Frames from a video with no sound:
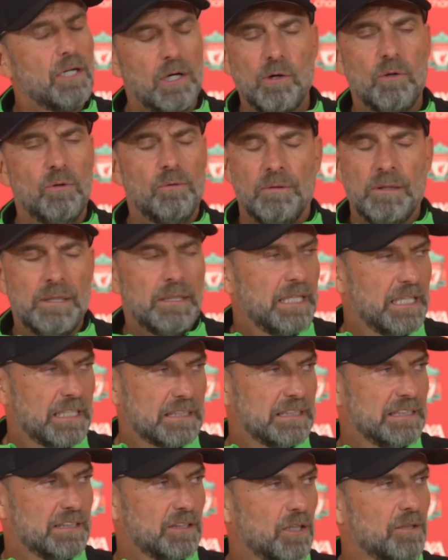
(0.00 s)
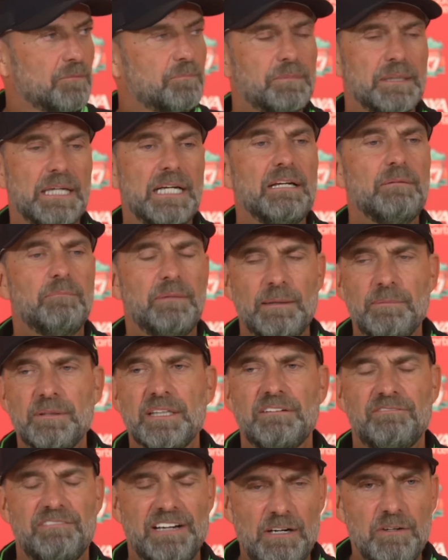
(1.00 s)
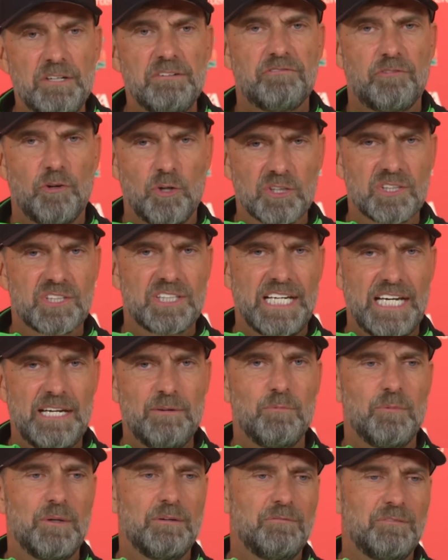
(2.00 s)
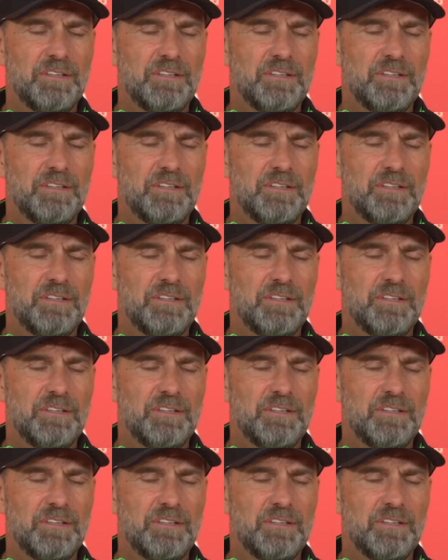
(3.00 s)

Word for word: No, actually not. Maybe in the very first game